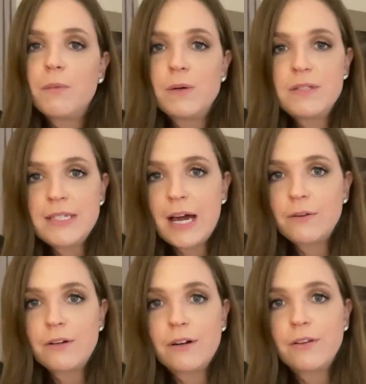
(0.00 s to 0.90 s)
most
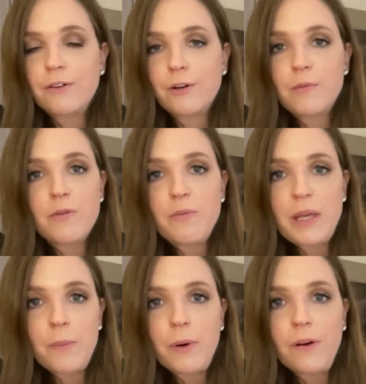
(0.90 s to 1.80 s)
down-to-earth group of
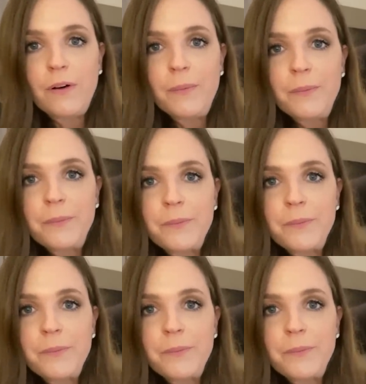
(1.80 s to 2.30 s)
people.